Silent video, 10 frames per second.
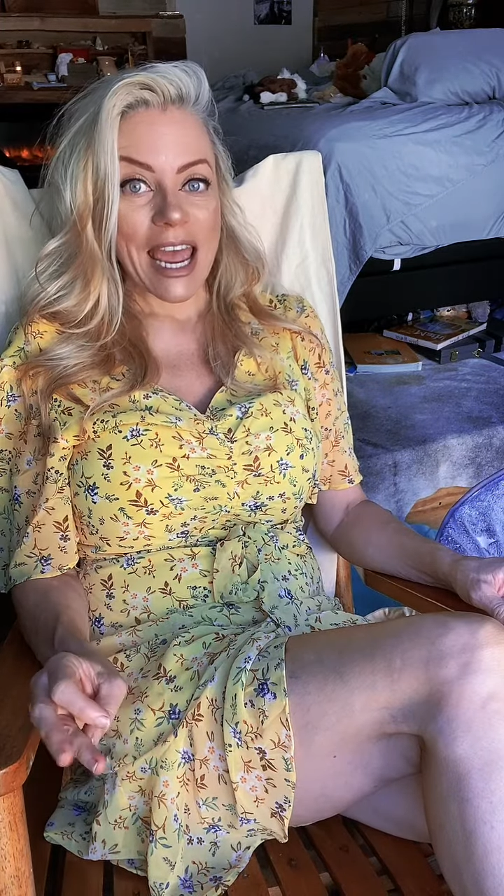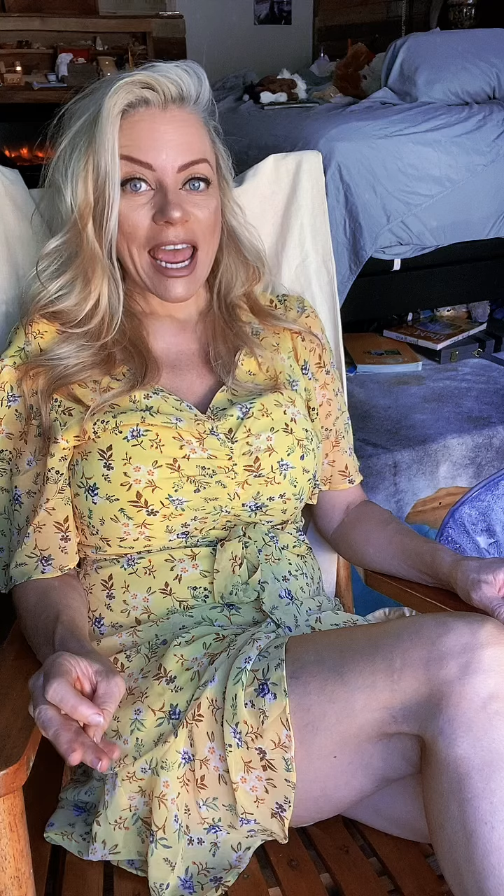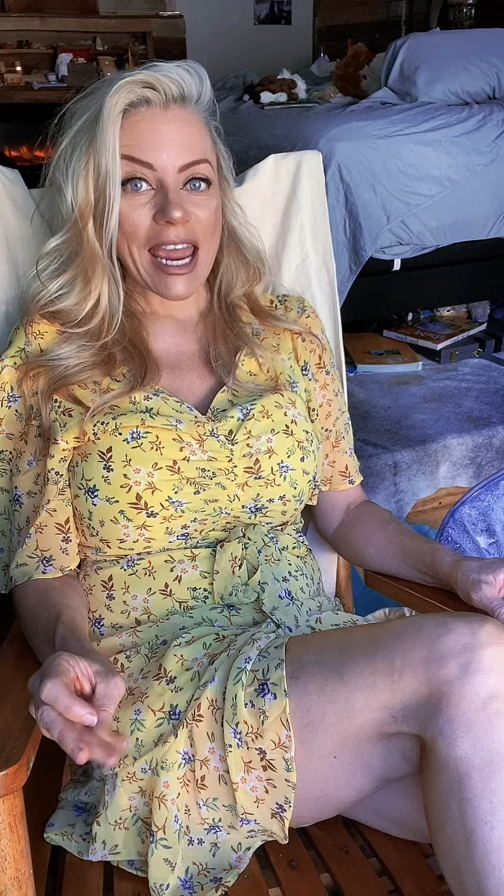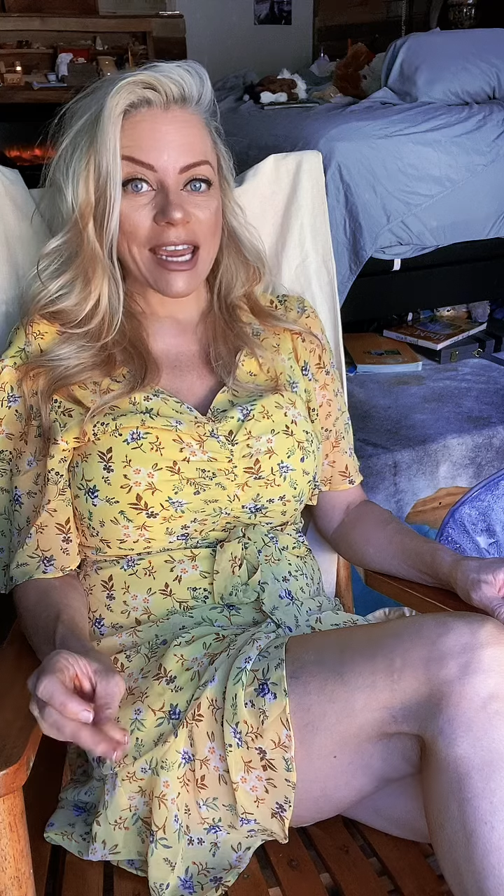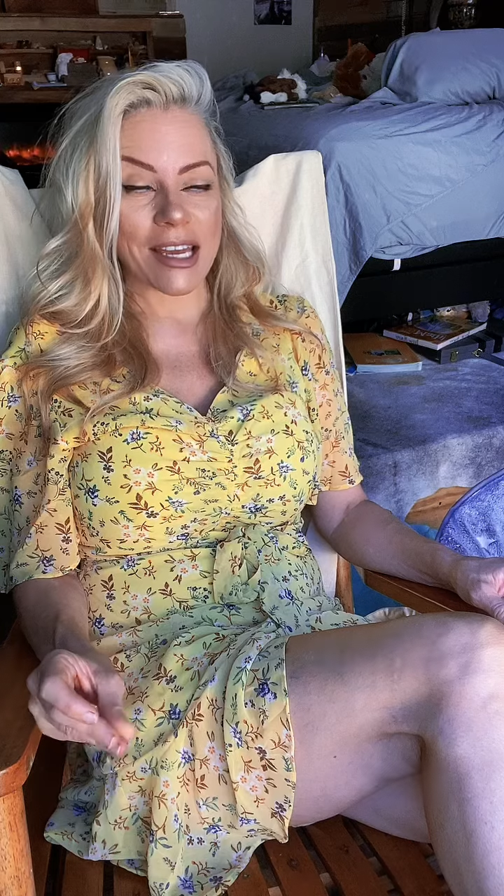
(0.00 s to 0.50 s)

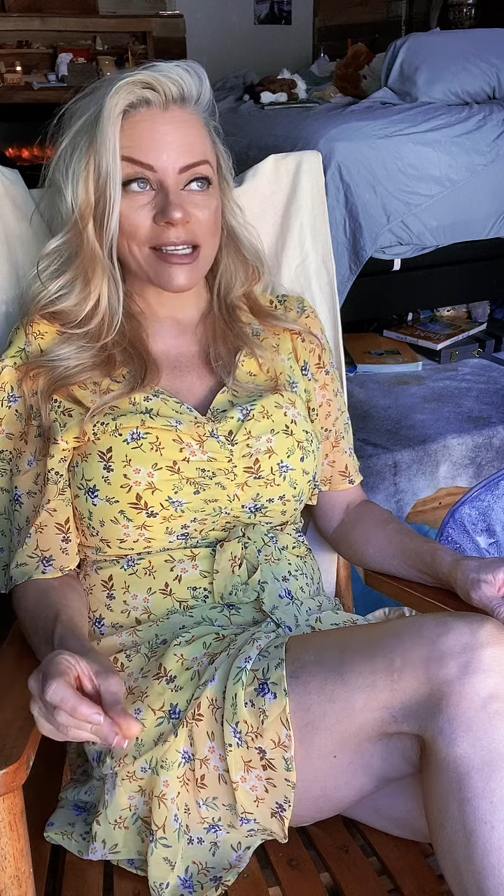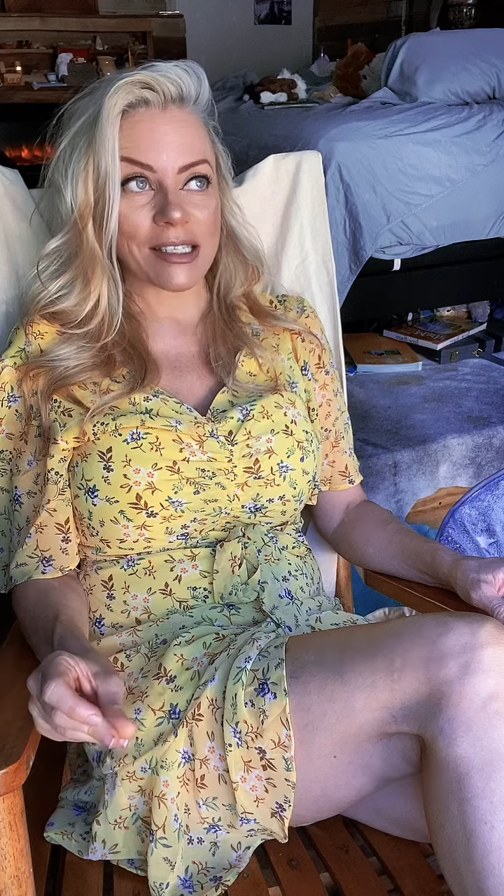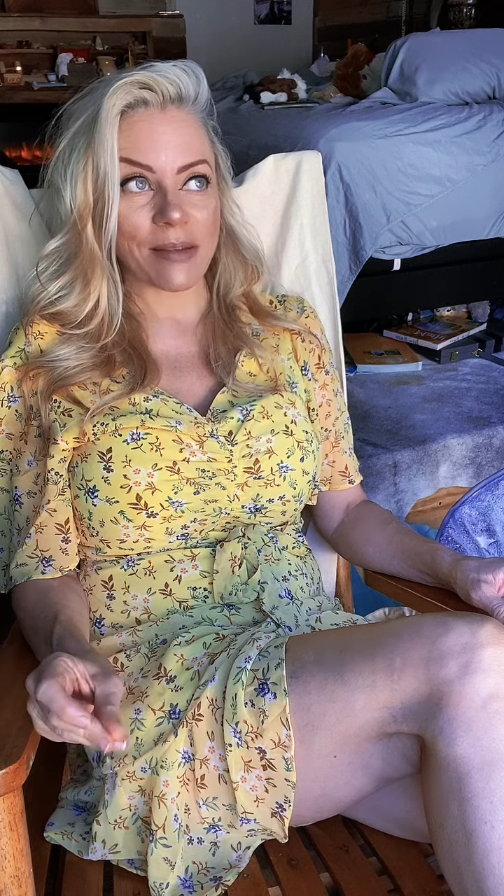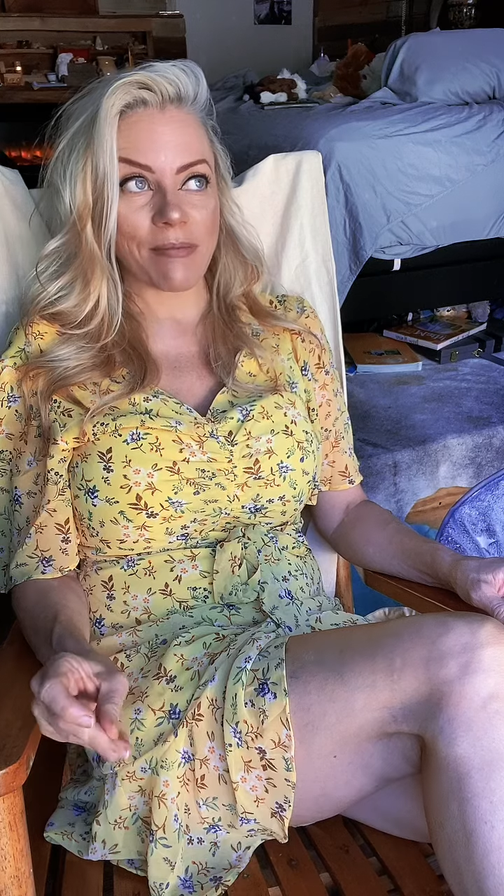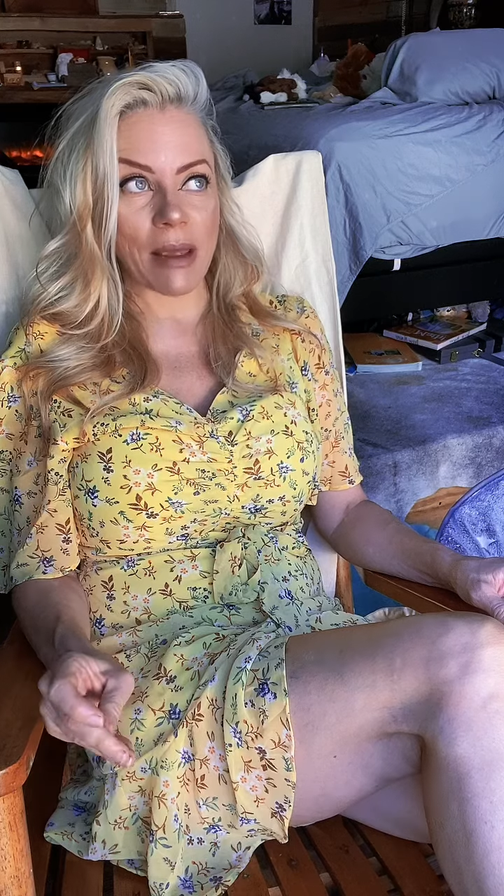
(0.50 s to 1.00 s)
And
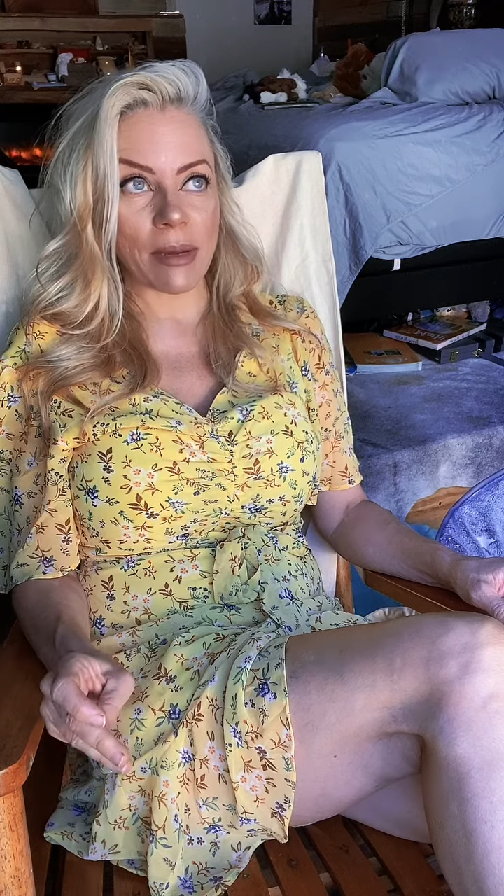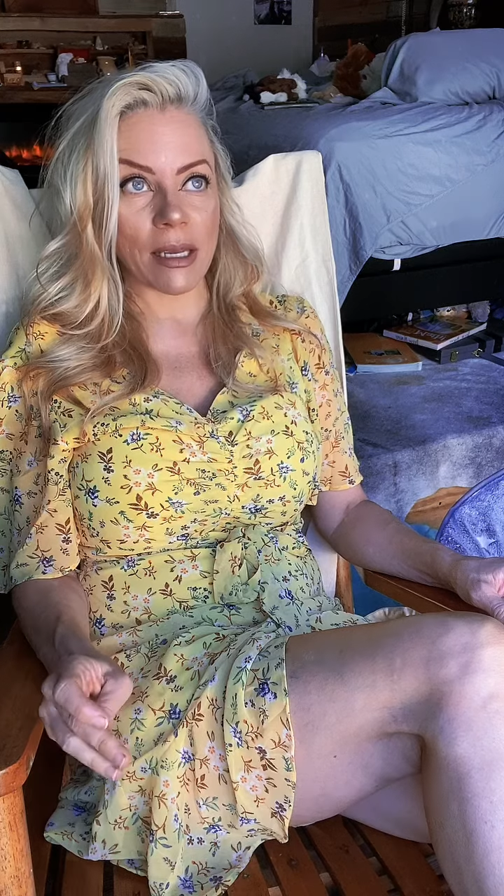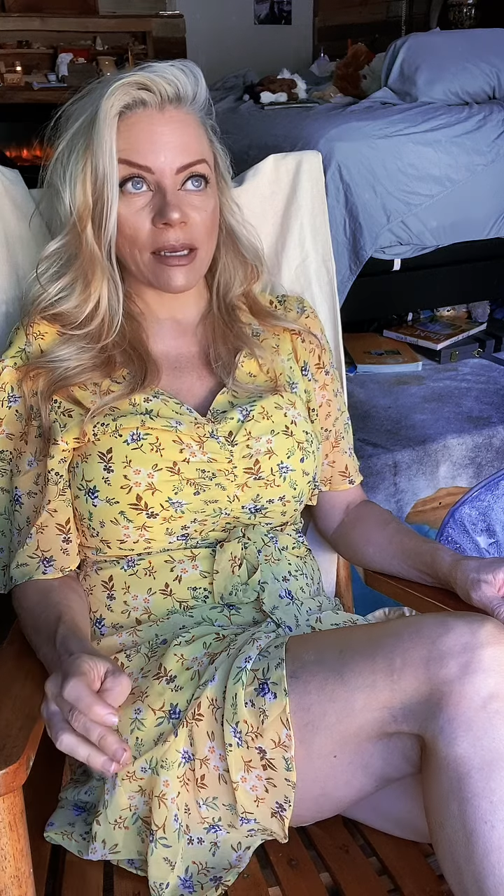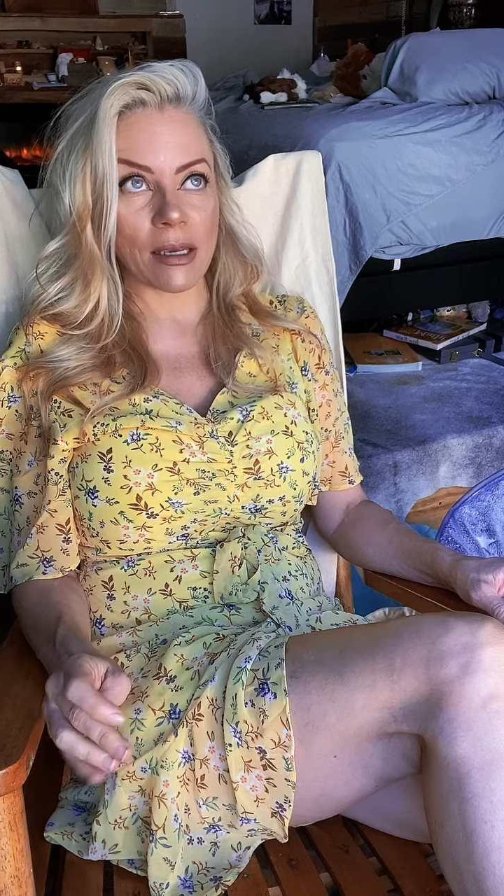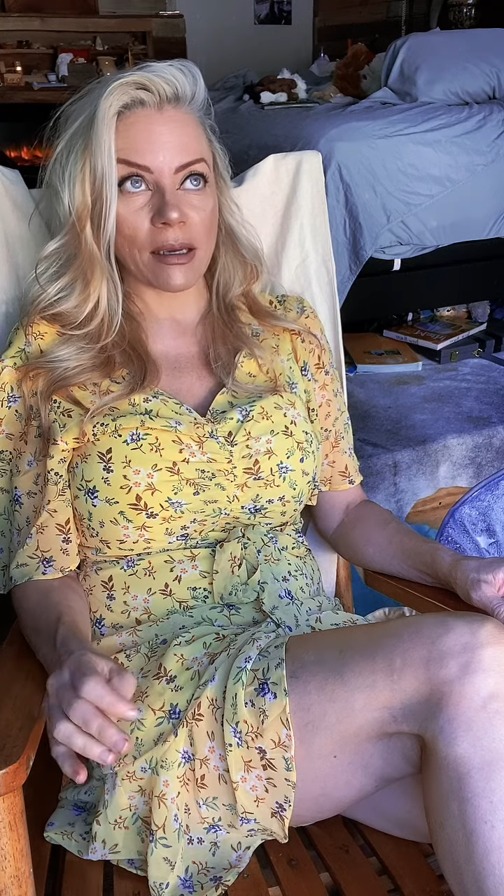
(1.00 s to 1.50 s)

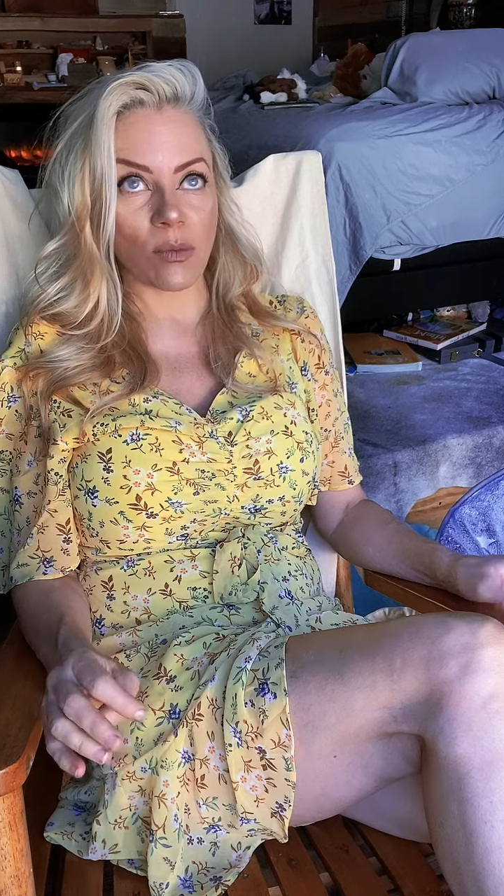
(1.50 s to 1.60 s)
maybe